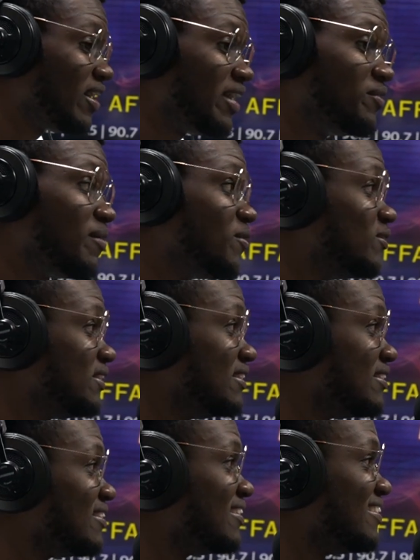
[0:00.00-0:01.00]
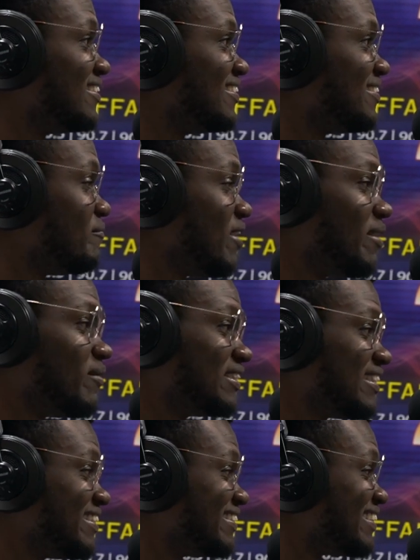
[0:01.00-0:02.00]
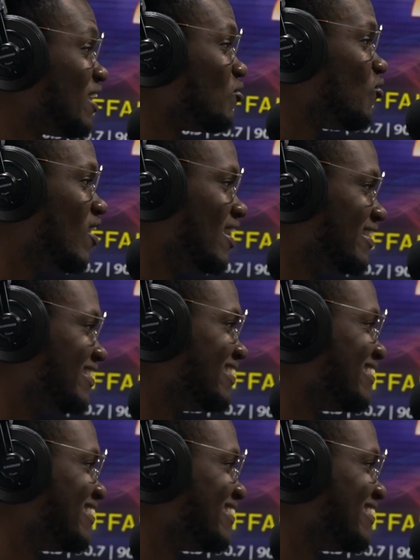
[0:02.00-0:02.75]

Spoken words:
I know about it. Man, the mosquitoes are one.